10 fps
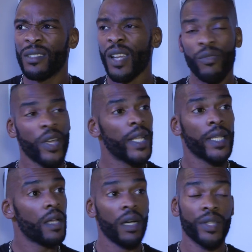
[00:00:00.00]
Not
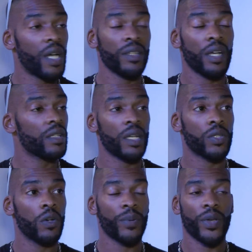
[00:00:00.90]

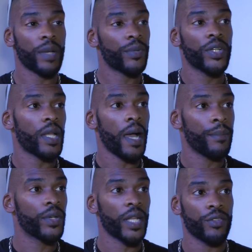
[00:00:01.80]
at all, because I'm good
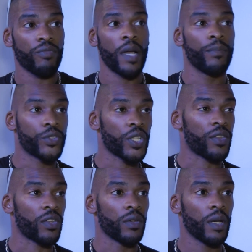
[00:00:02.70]
at
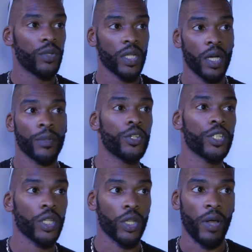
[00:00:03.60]
jiu-jitsu. I'm good
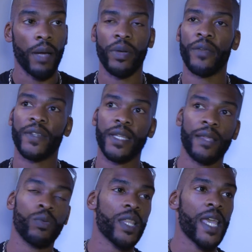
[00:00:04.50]
on the ground. But if
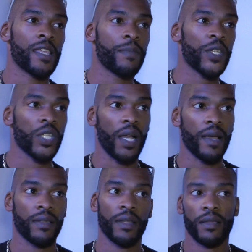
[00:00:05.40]
that's what they
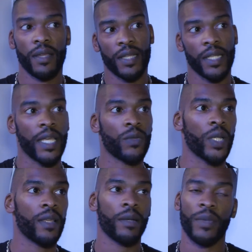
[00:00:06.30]
specialise in, yeah, then it is what
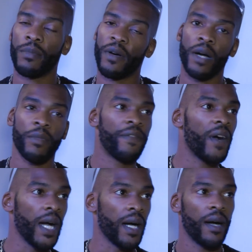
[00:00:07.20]
it is. I'm a
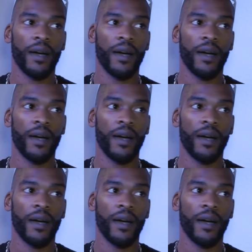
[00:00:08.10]
fighter.